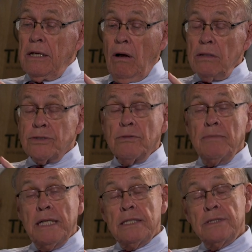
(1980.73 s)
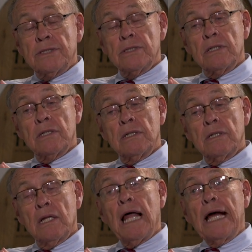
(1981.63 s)
it also means
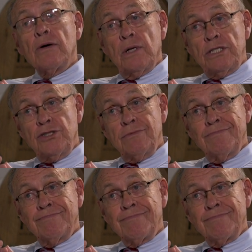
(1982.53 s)
language.